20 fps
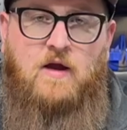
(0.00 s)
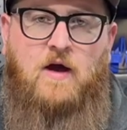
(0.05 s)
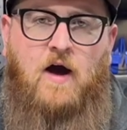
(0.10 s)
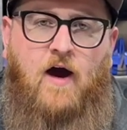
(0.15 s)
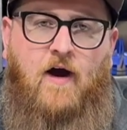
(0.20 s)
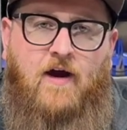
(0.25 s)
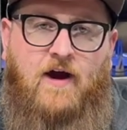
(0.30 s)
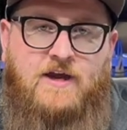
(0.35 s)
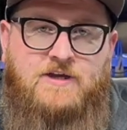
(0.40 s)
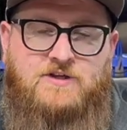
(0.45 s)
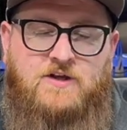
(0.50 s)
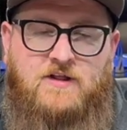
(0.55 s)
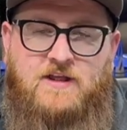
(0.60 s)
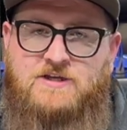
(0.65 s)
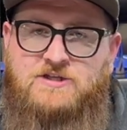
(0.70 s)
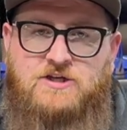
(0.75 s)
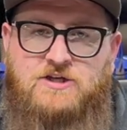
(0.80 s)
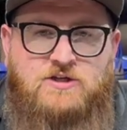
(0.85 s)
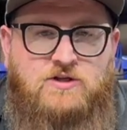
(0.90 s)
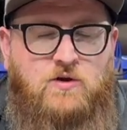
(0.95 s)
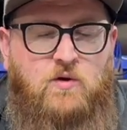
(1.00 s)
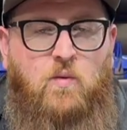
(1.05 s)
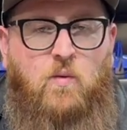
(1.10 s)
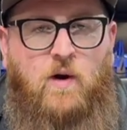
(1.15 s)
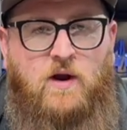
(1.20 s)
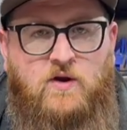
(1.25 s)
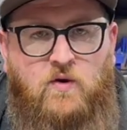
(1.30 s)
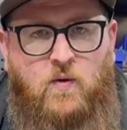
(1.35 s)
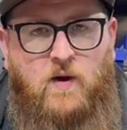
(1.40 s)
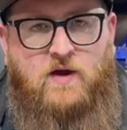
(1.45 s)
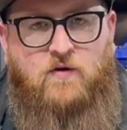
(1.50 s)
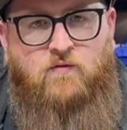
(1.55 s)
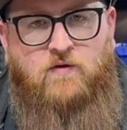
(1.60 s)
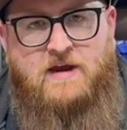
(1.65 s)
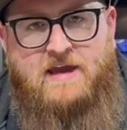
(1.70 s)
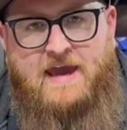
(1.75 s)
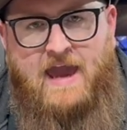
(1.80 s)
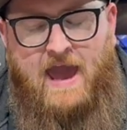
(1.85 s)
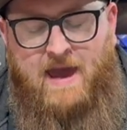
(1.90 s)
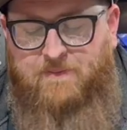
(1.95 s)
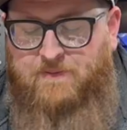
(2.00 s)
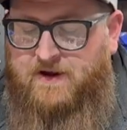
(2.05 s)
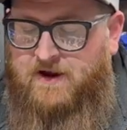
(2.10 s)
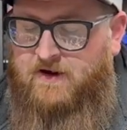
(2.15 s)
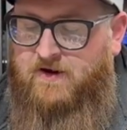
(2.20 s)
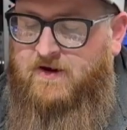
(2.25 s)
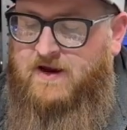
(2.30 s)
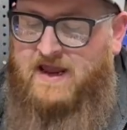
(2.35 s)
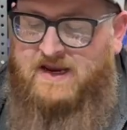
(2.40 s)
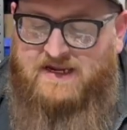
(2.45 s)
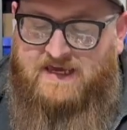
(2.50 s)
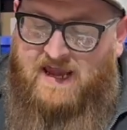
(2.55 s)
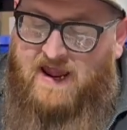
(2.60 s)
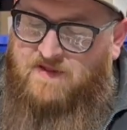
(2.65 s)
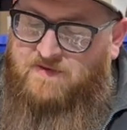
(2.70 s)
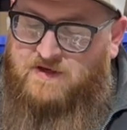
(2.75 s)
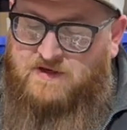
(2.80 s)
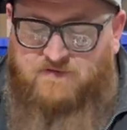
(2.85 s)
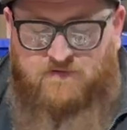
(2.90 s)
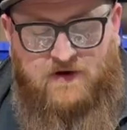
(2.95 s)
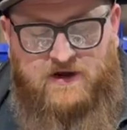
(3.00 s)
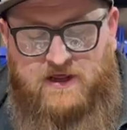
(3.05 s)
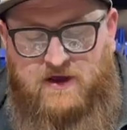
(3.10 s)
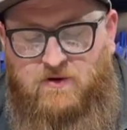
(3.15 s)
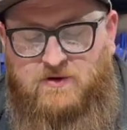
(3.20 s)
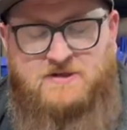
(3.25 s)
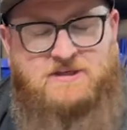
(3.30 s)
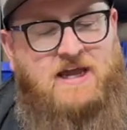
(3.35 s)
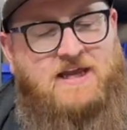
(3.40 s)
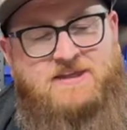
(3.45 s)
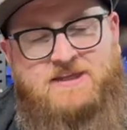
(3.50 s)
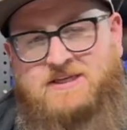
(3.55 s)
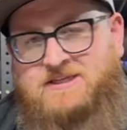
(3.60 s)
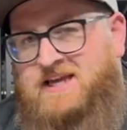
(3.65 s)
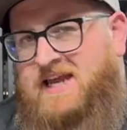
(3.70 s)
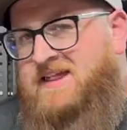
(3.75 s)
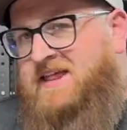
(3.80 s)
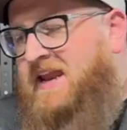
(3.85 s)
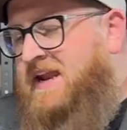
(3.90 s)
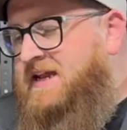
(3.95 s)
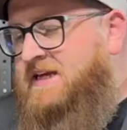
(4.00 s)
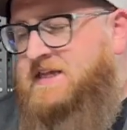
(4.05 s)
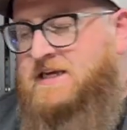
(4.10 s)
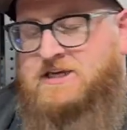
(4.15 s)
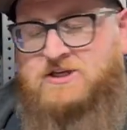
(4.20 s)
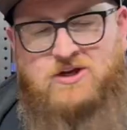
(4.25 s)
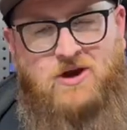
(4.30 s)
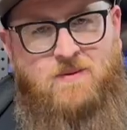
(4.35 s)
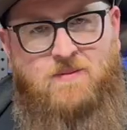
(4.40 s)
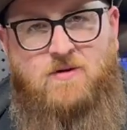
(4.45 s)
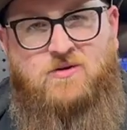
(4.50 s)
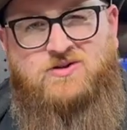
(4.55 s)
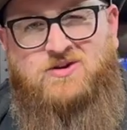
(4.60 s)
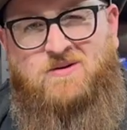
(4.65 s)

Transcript: All right, so let's just do one quick recap here. And again, this video is not to say that any of these turbos